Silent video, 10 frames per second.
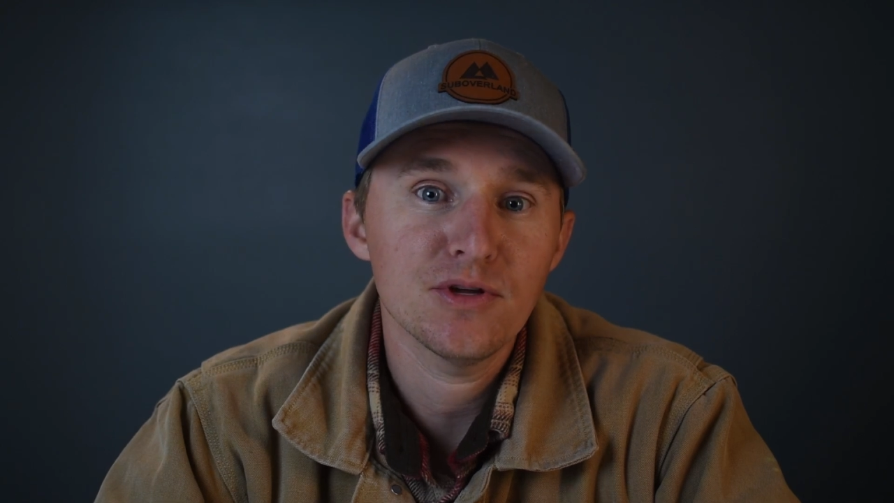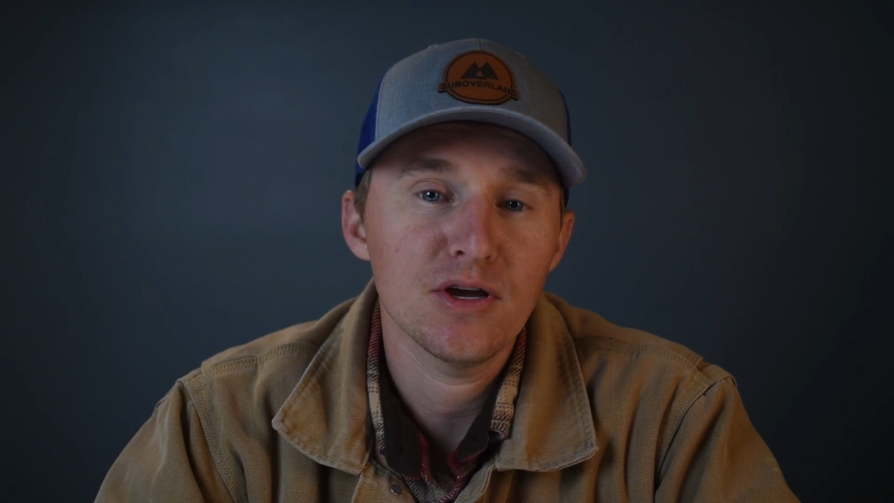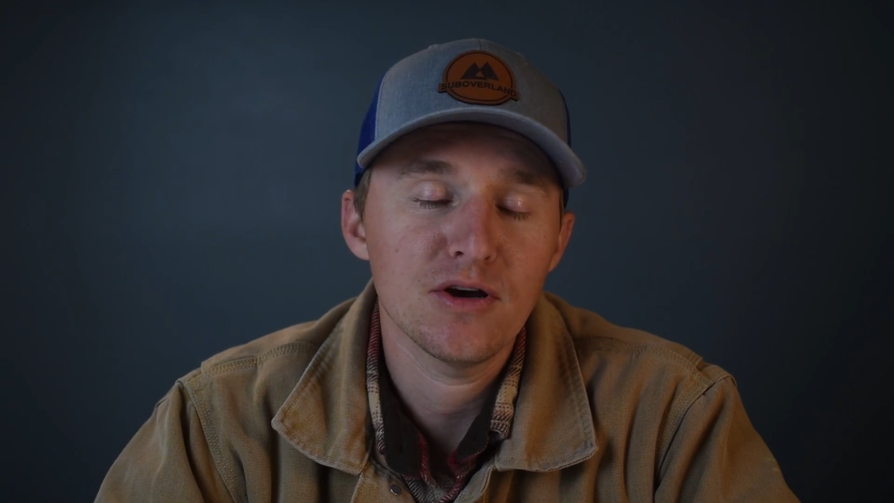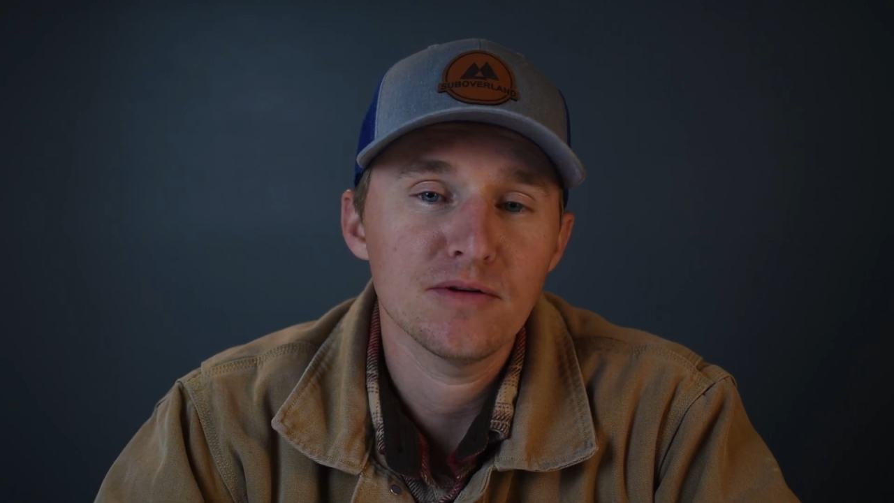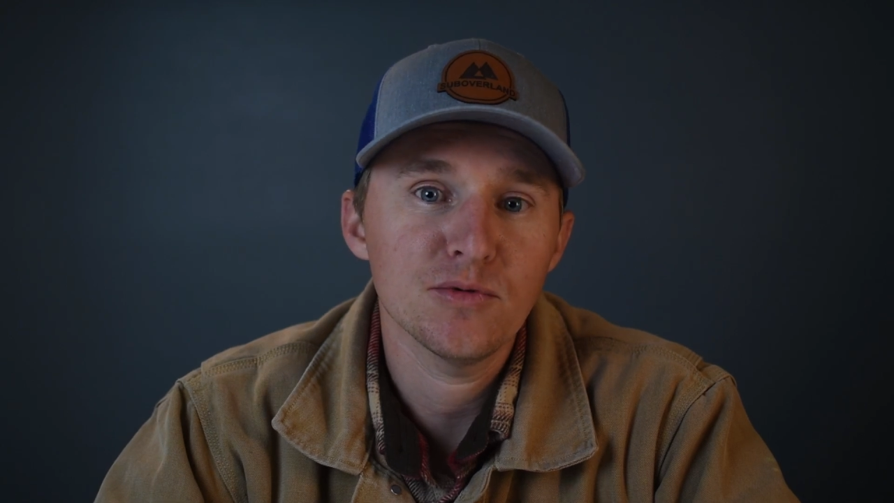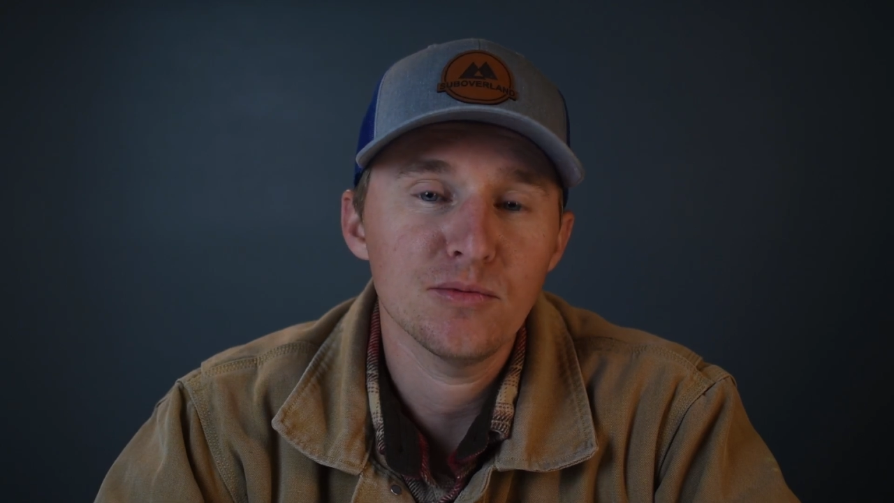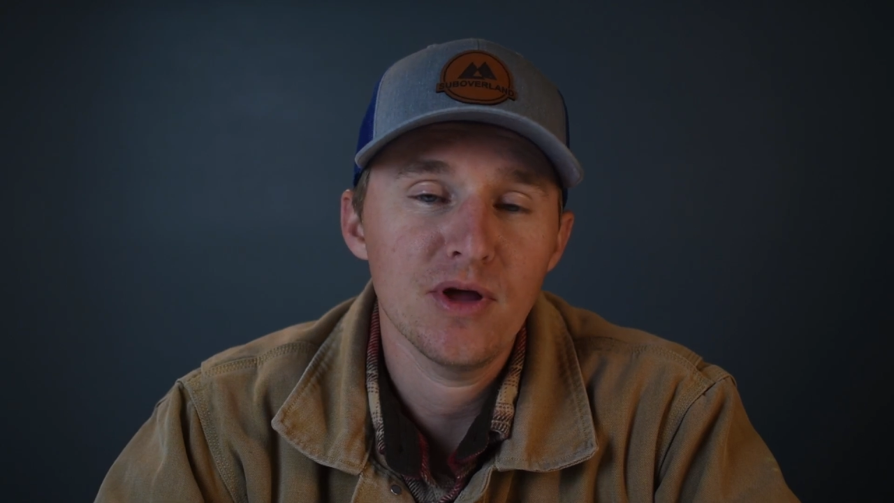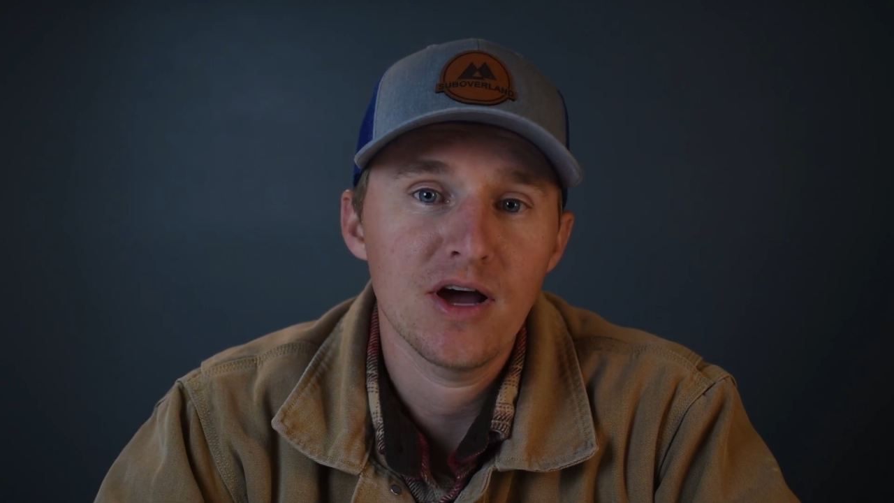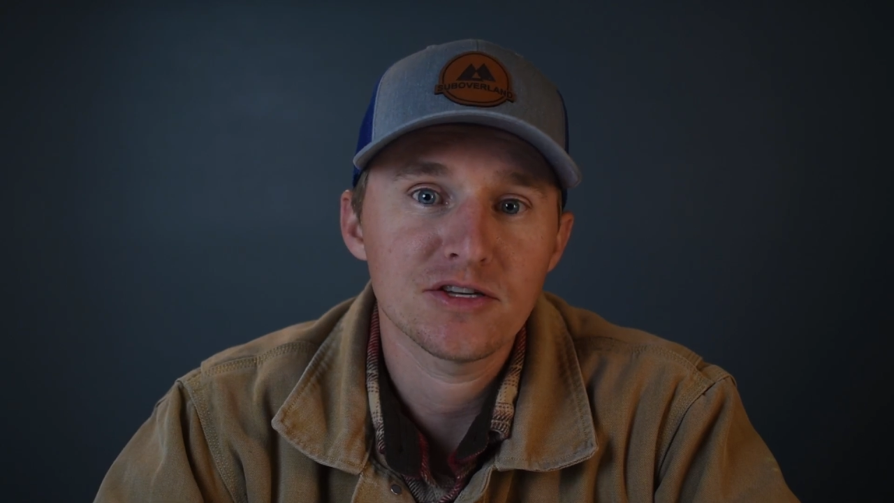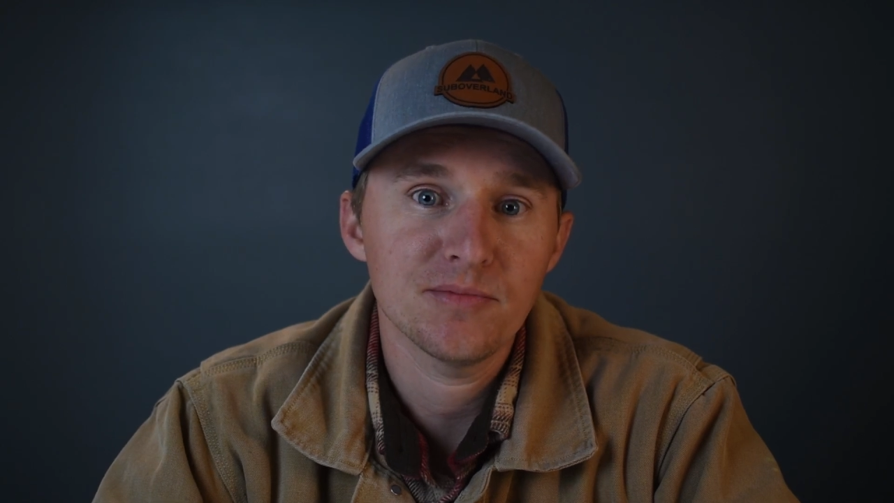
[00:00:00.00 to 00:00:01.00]
It would
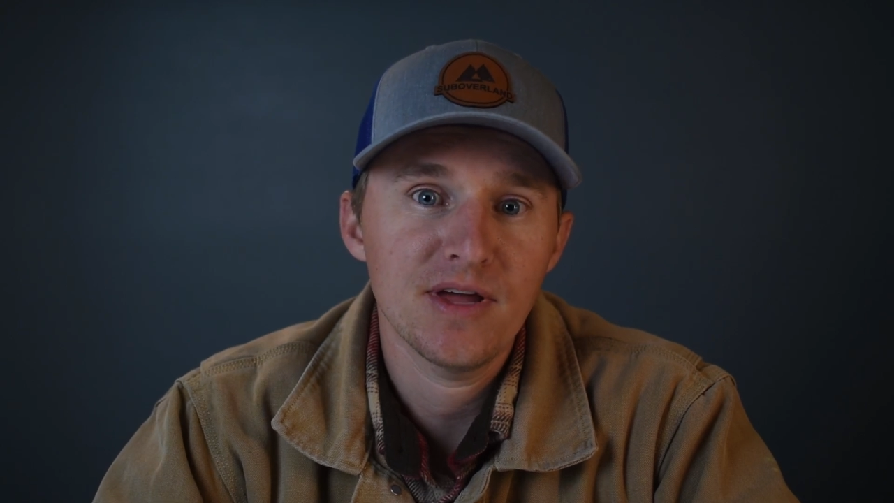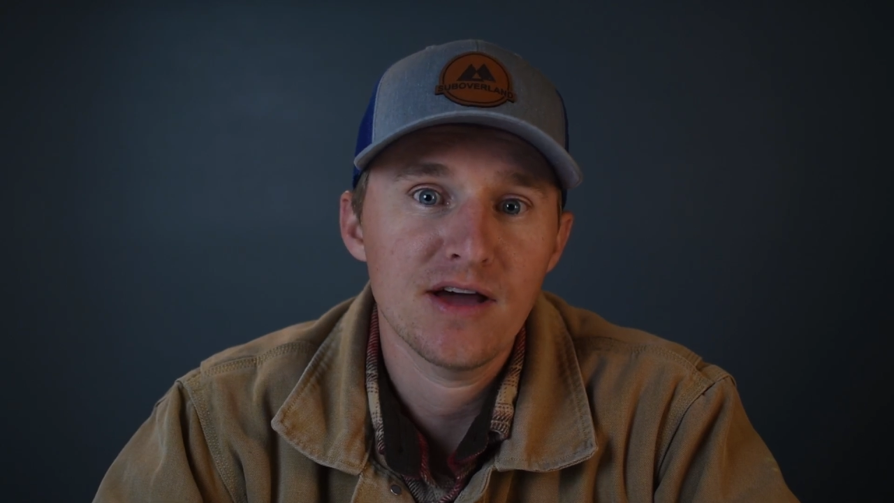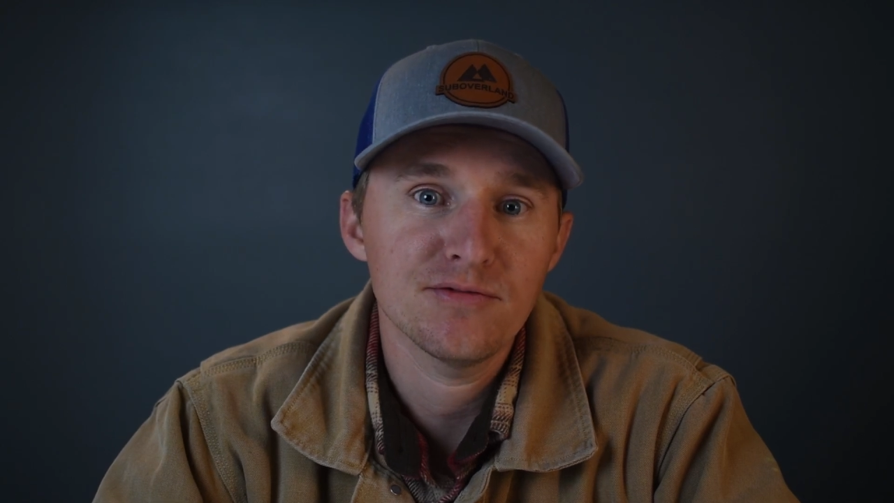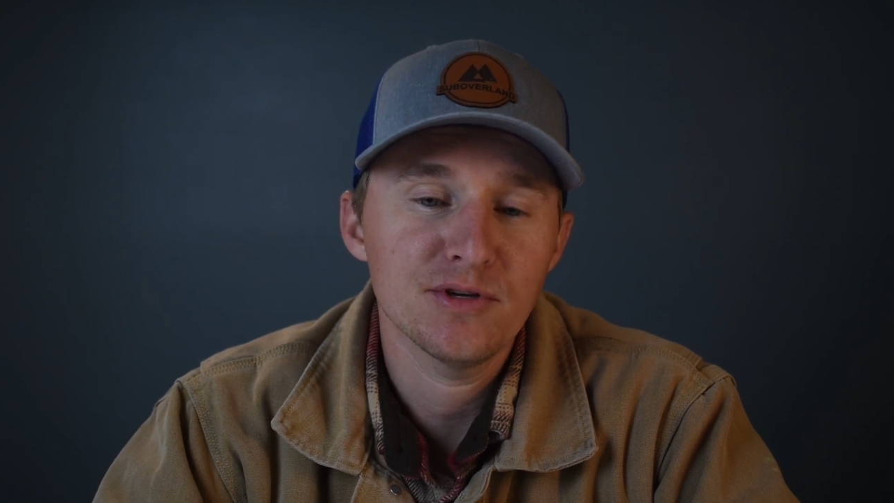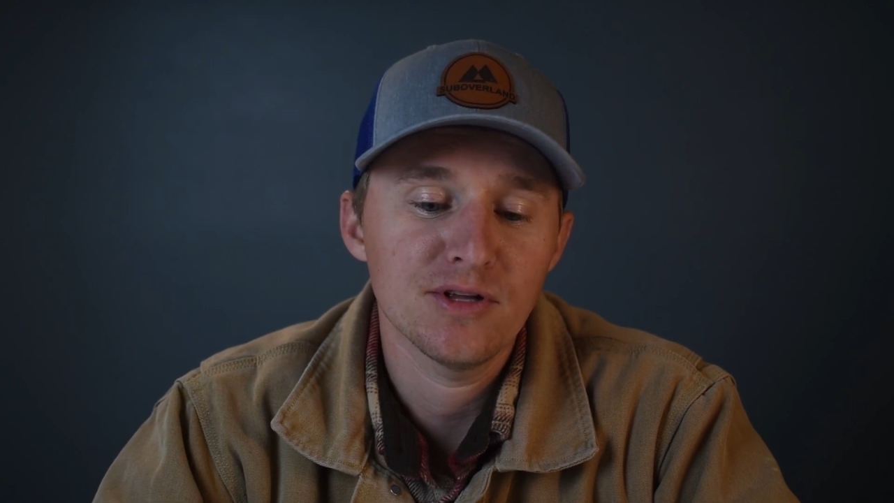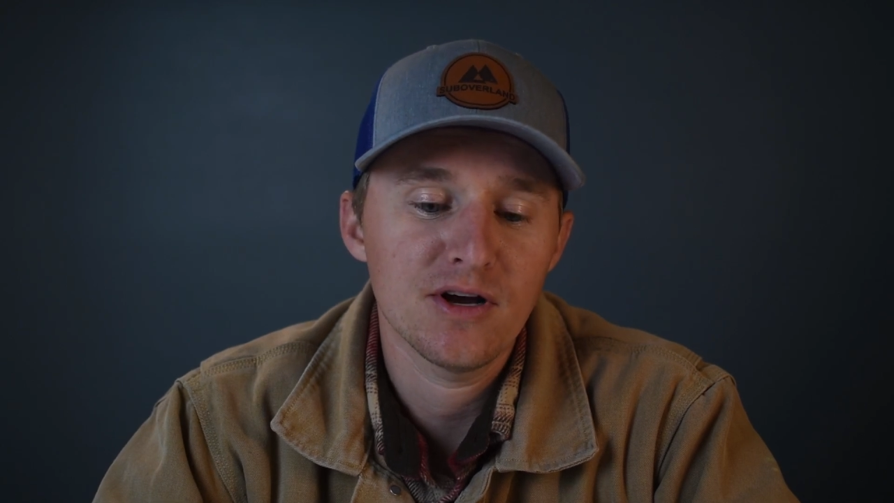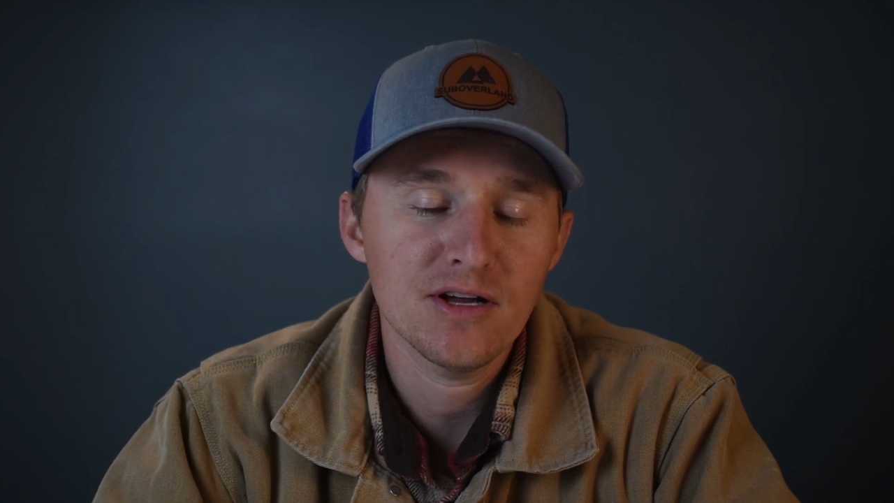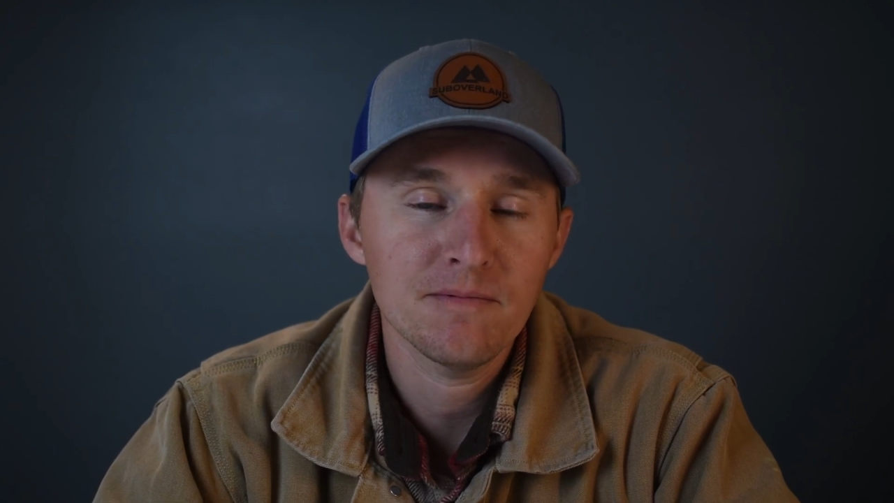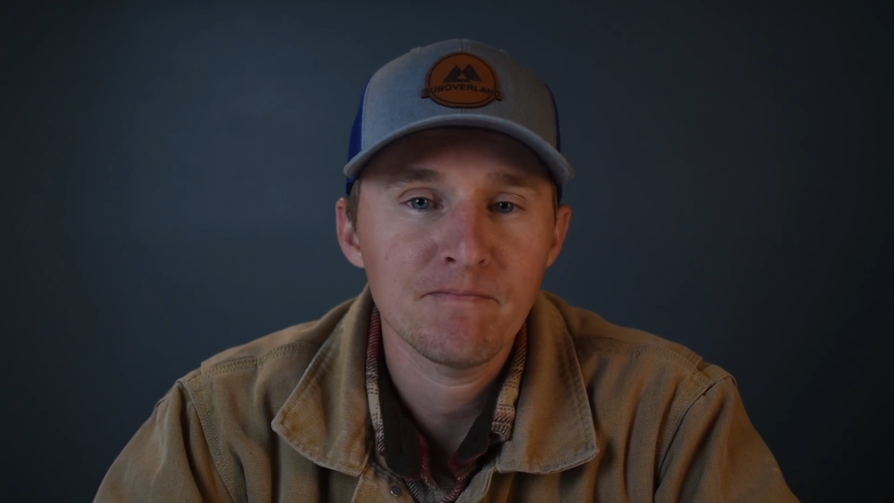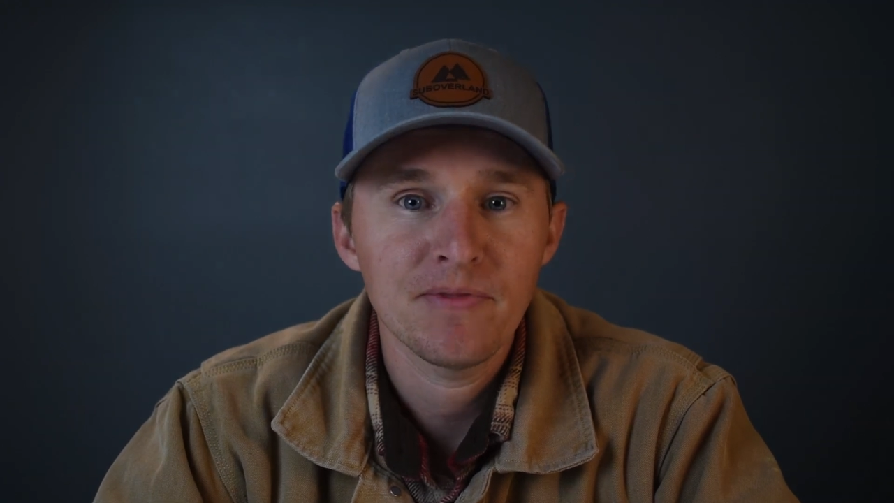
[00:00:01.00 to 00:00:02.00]
be awesome to have you
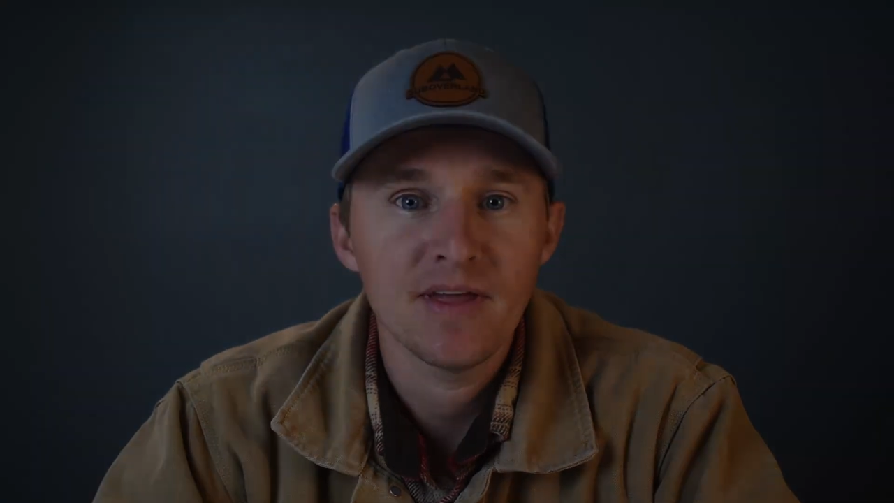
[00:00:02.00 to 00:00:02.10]
along.